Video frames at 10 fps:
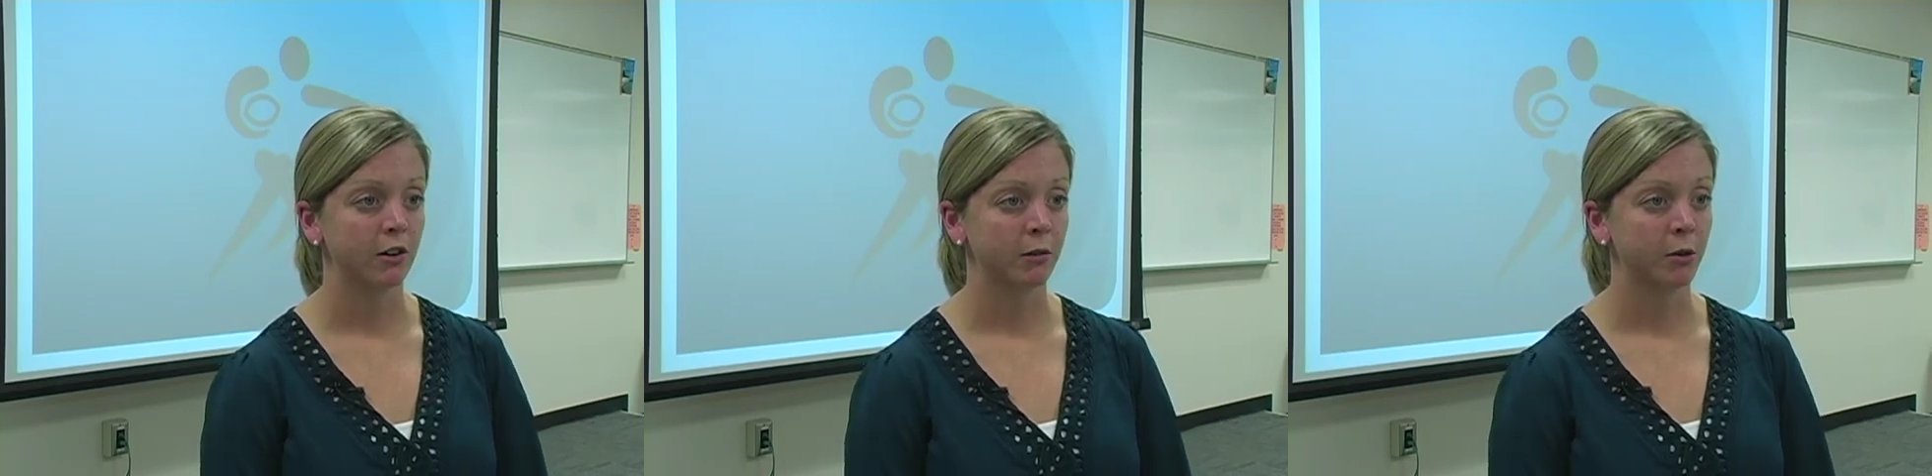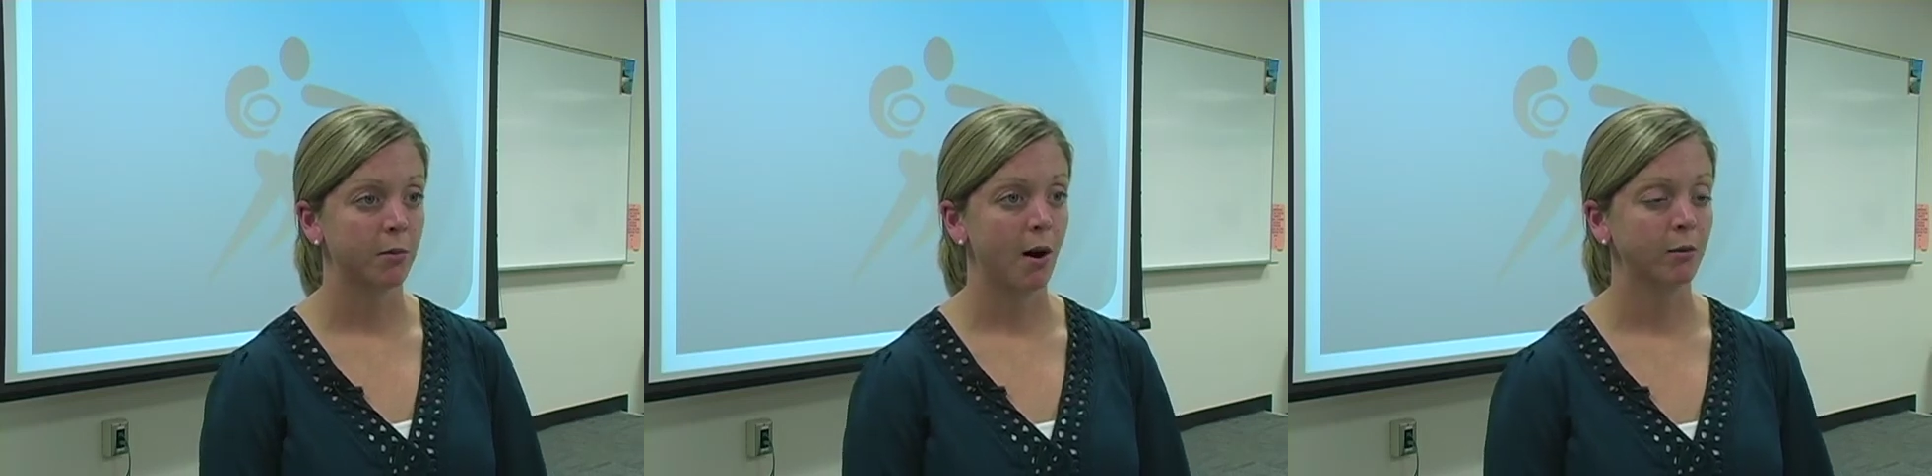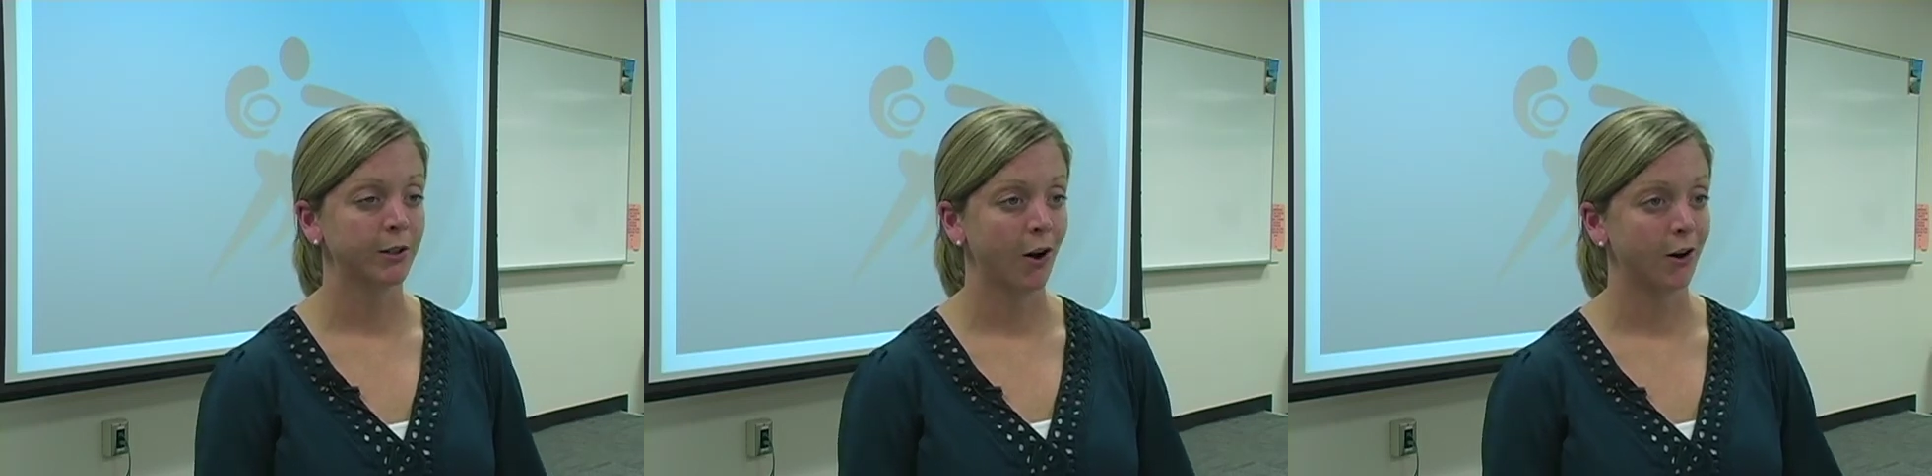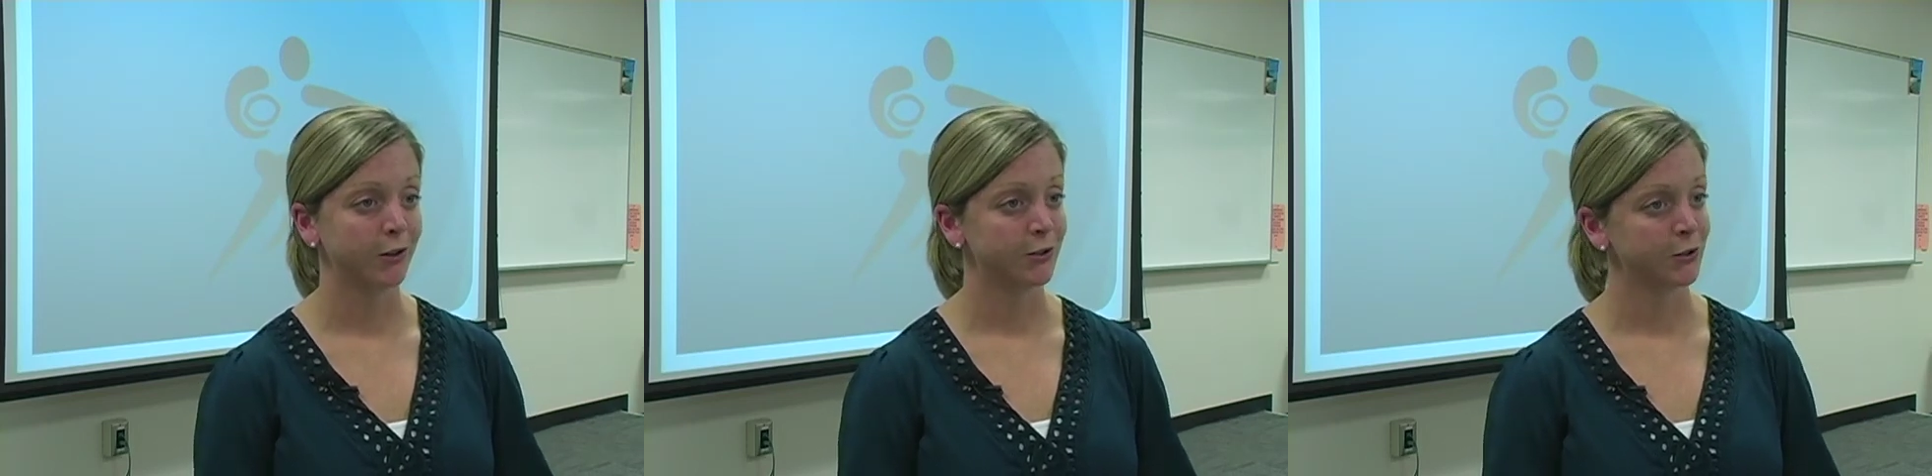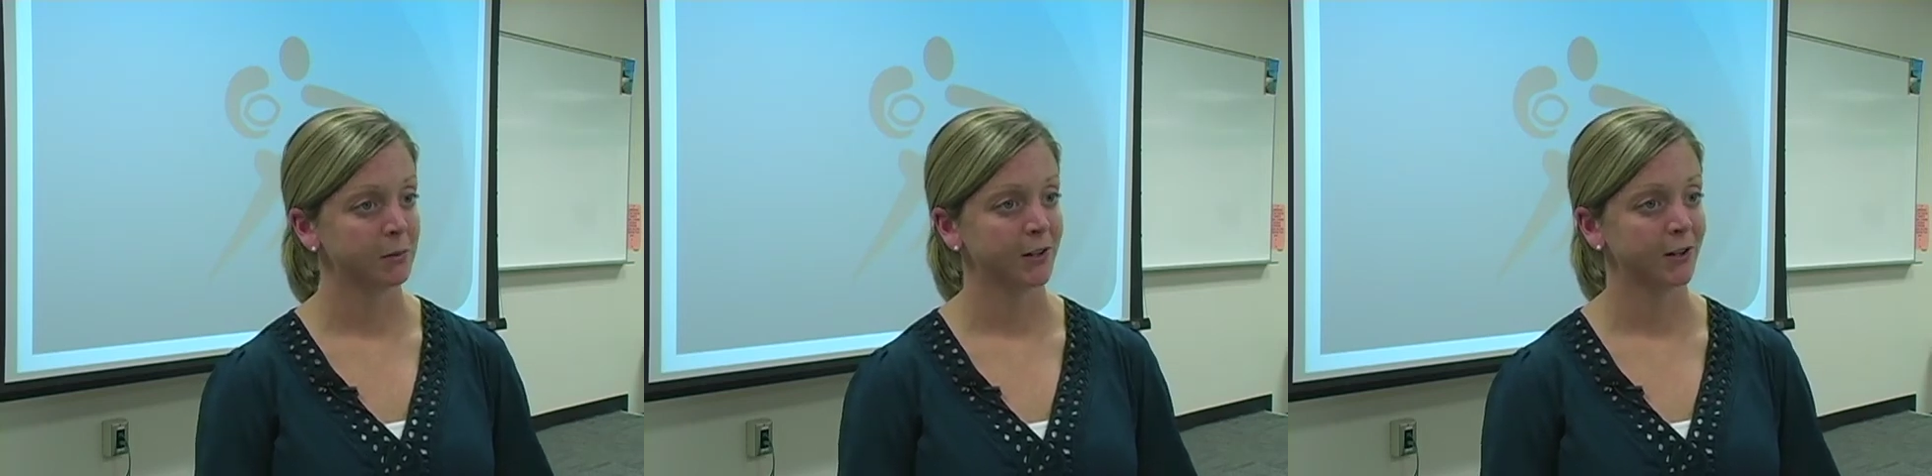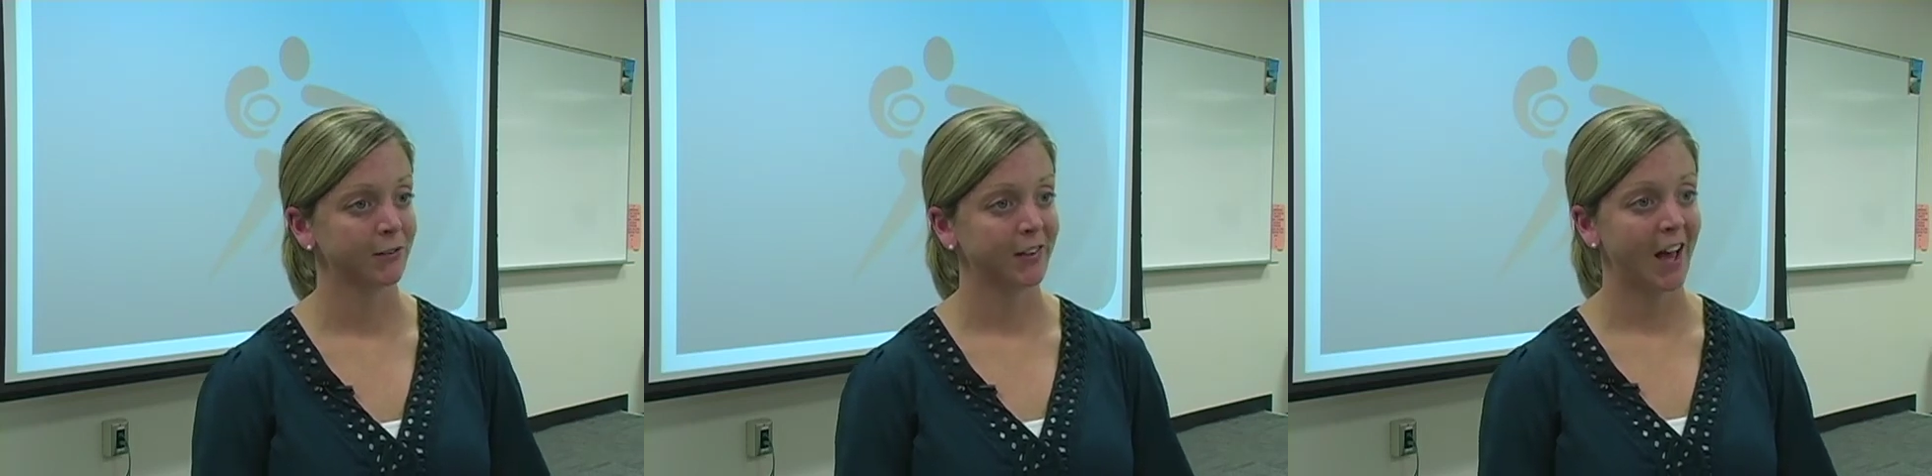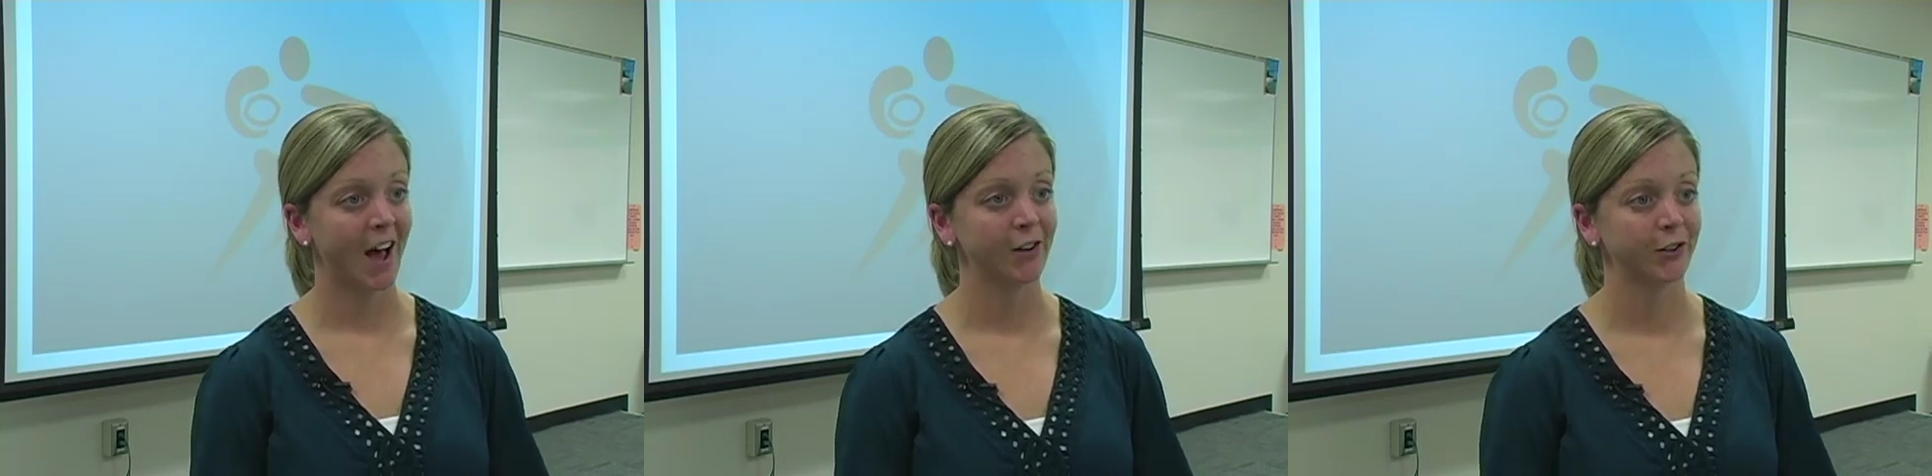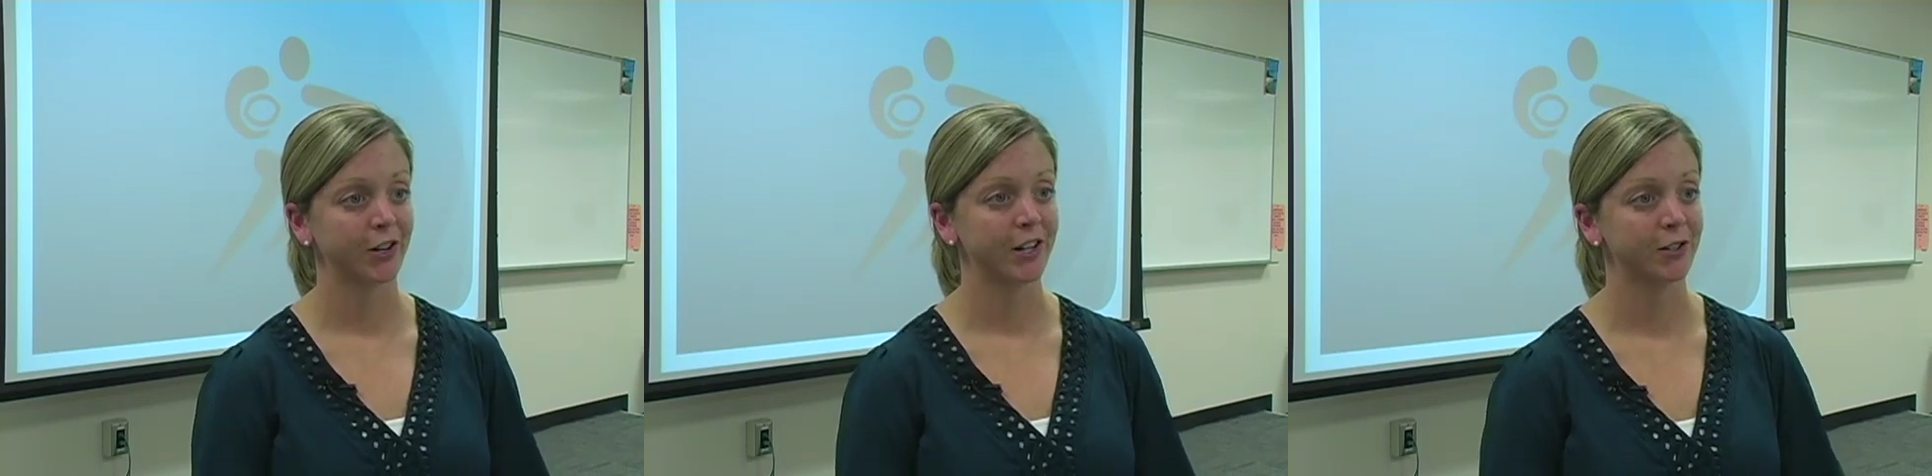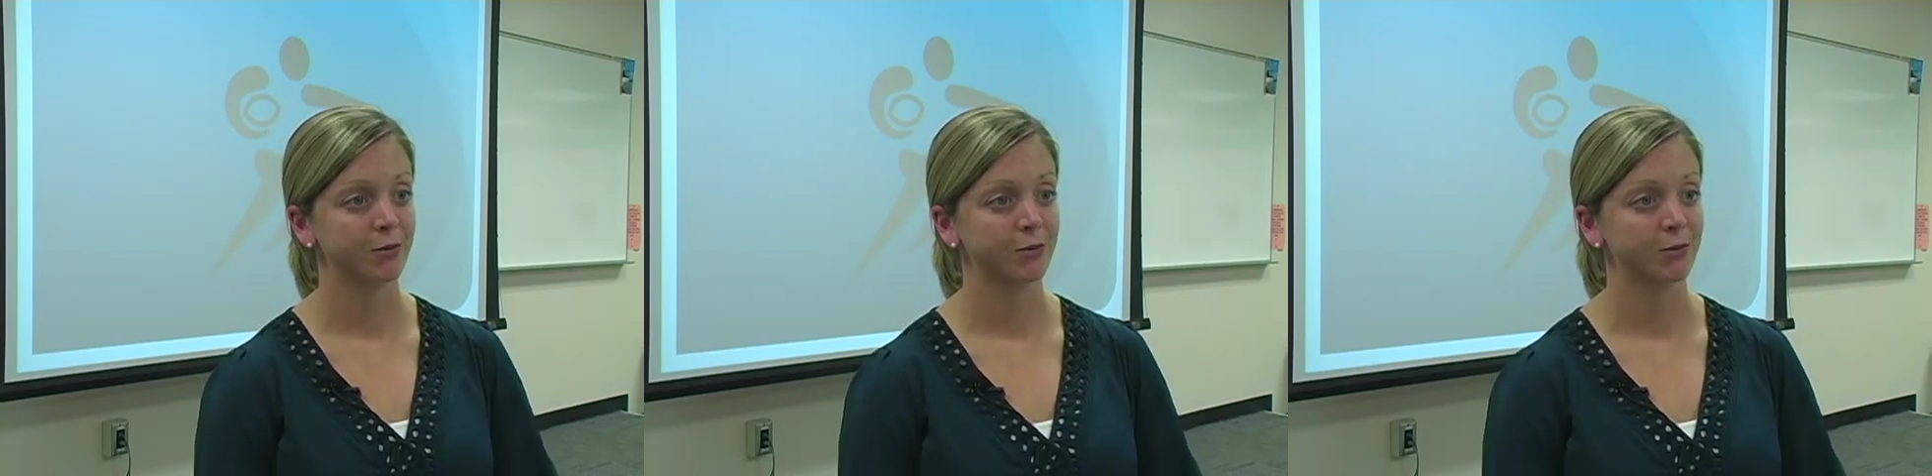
oh, you're probably not consuming enough calories